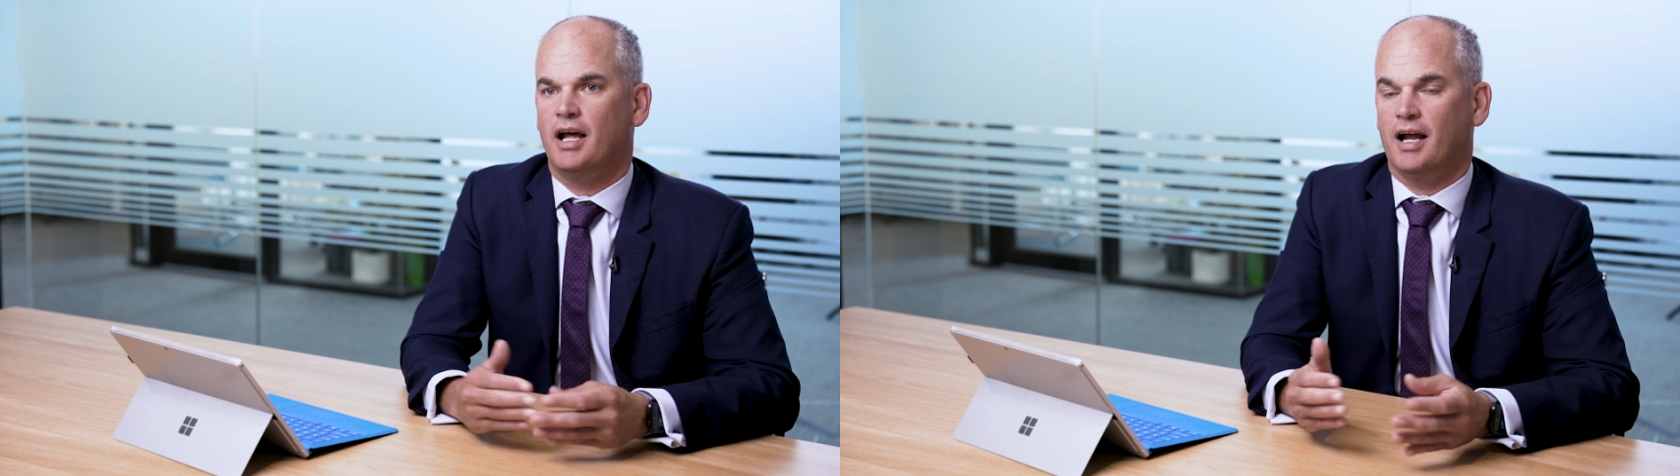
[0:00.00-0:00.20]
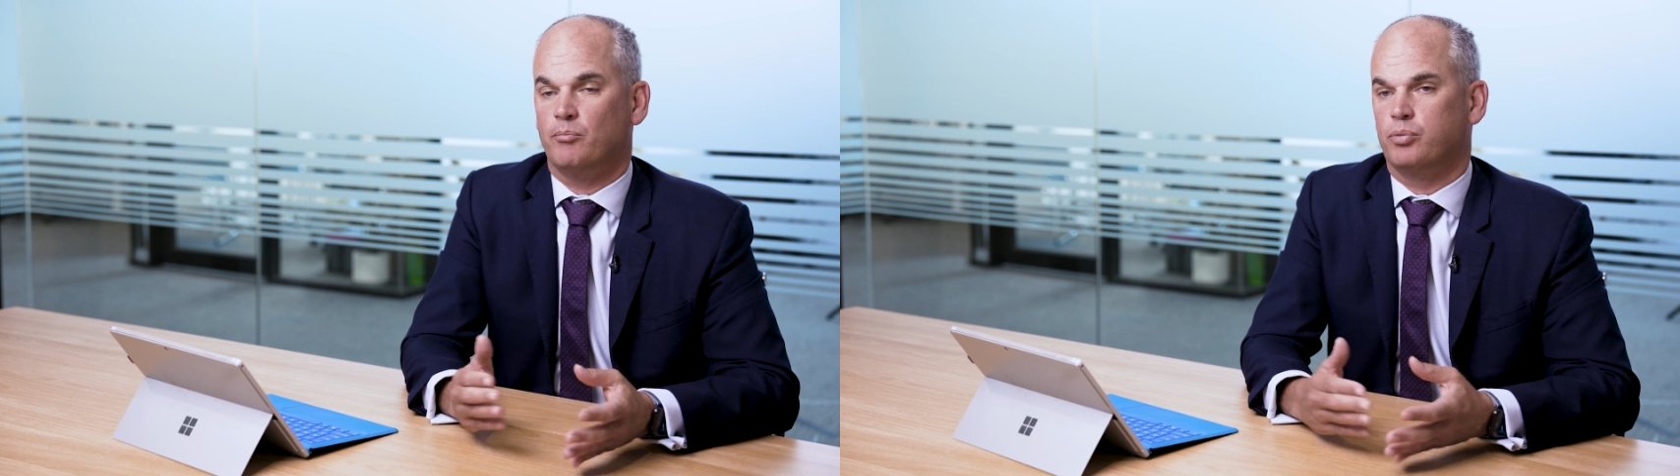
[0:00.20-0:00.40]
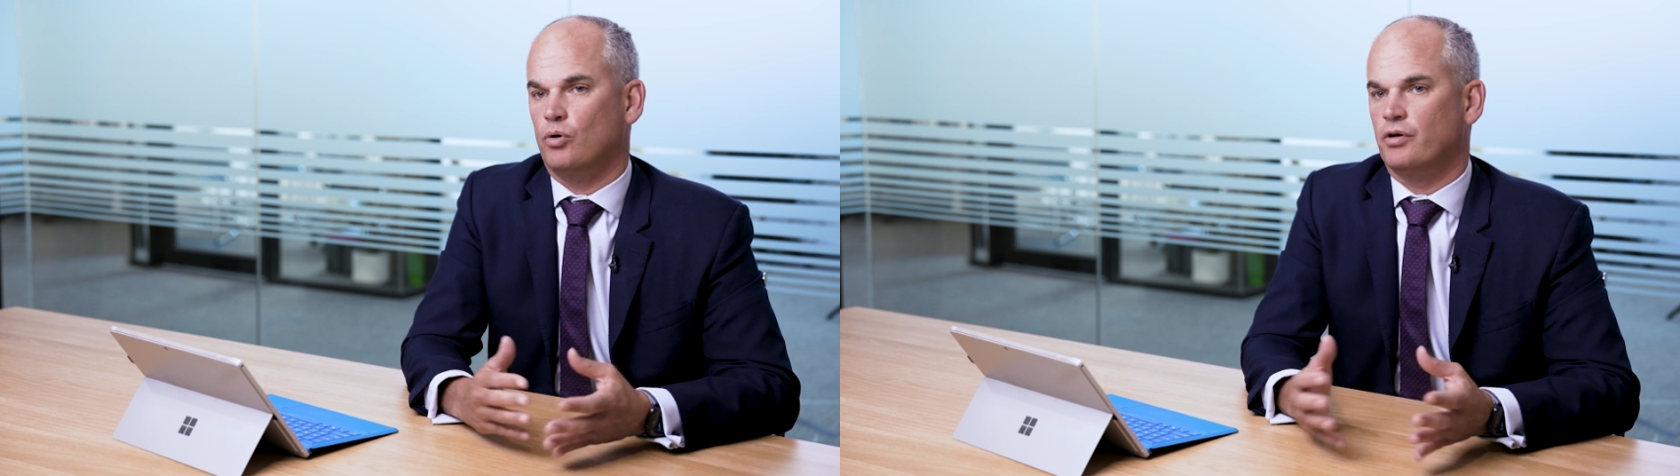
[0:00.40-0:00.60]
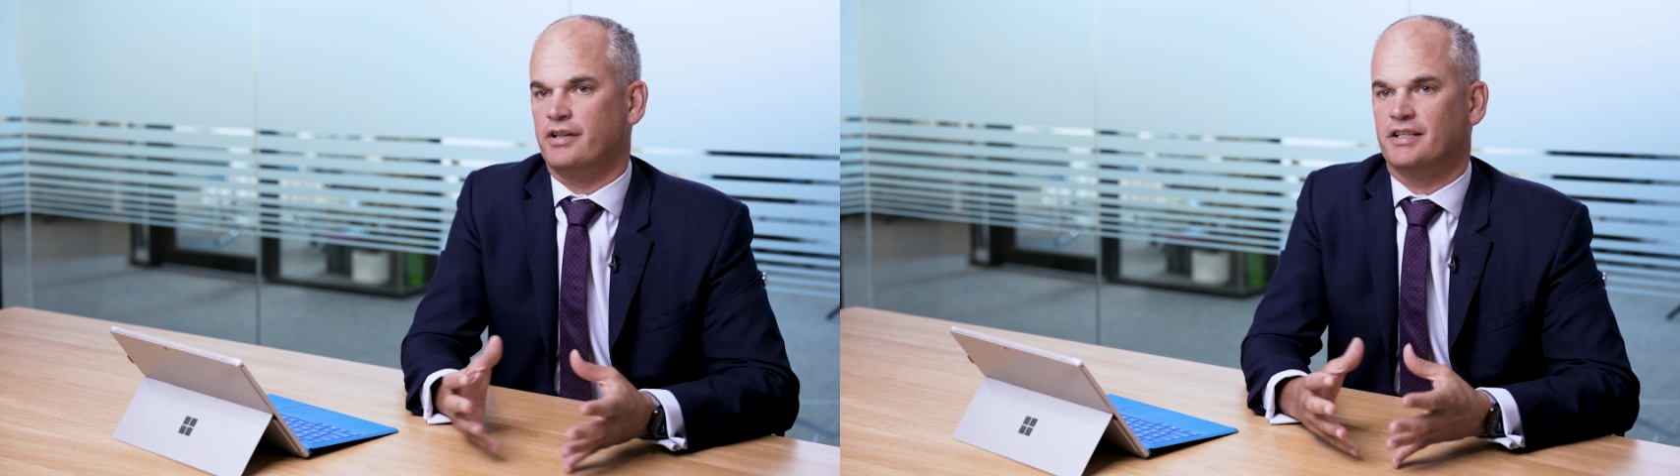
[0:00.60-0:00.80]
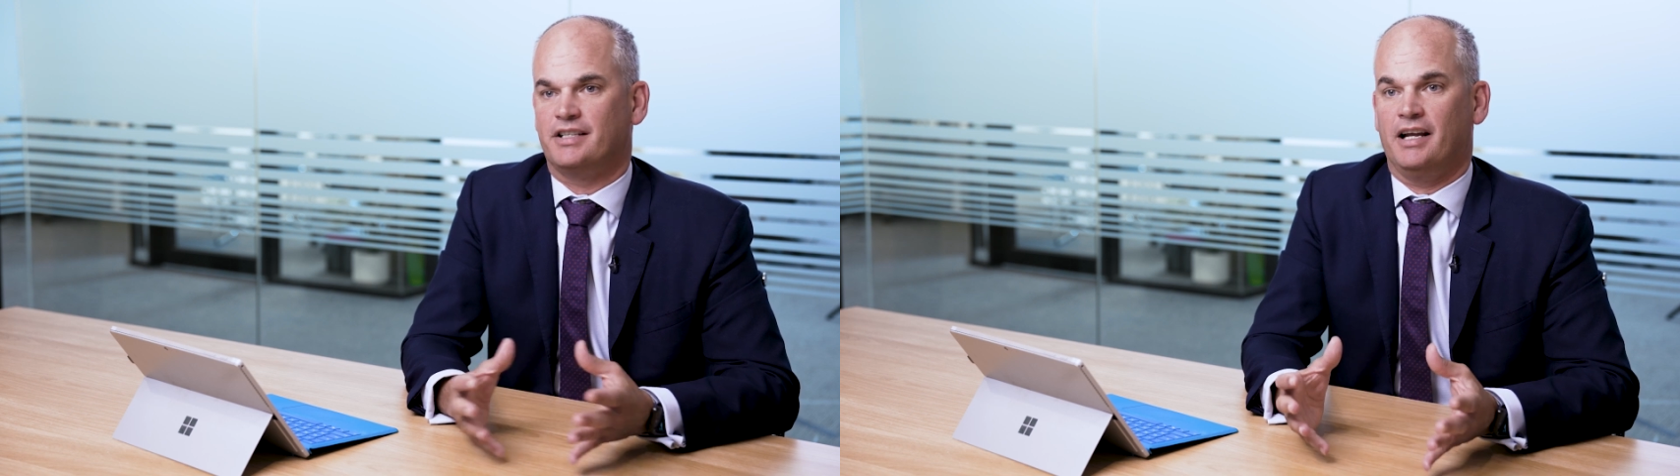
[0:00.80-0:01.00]
and
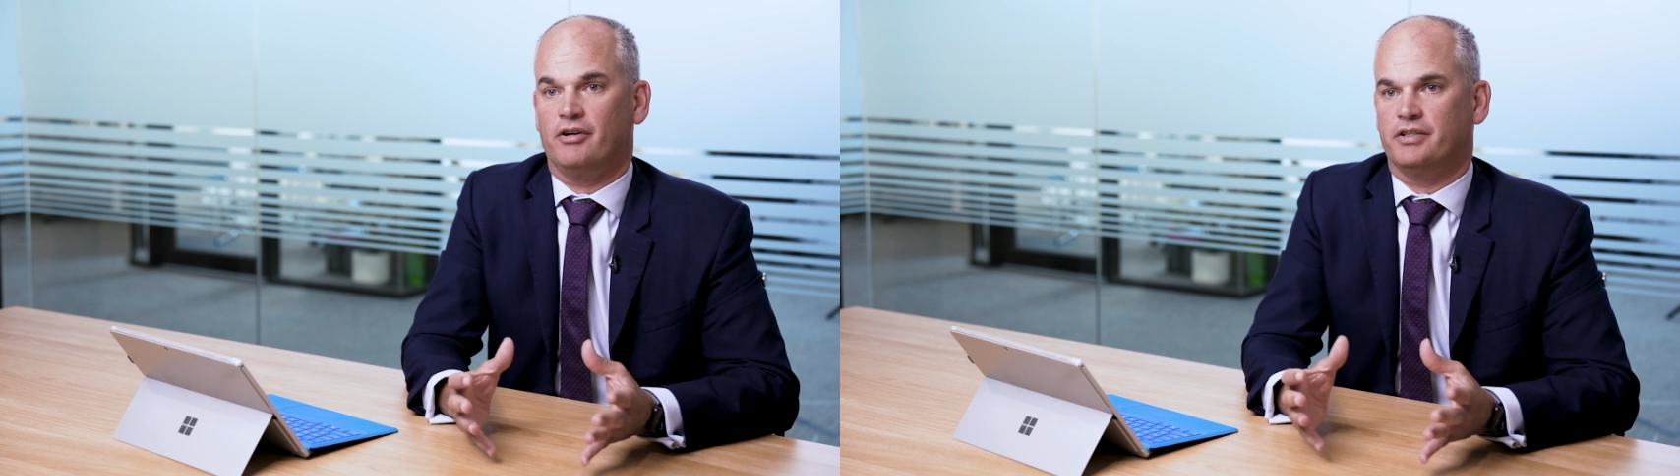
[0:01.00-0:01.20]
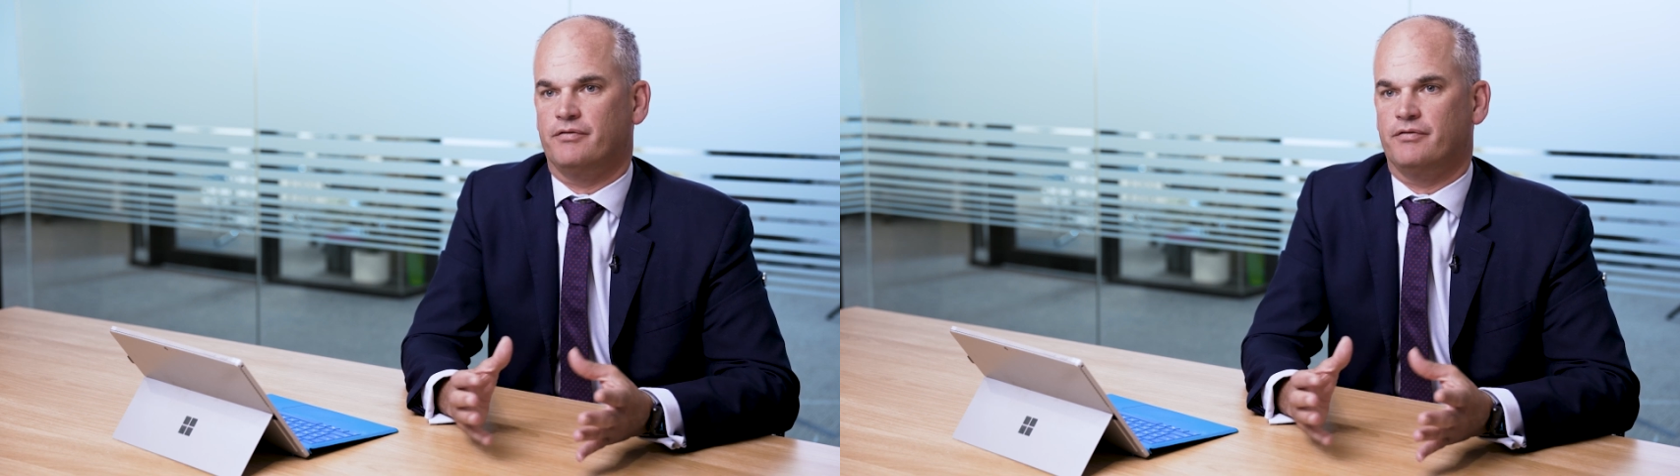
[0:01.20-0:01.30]
broaden this areas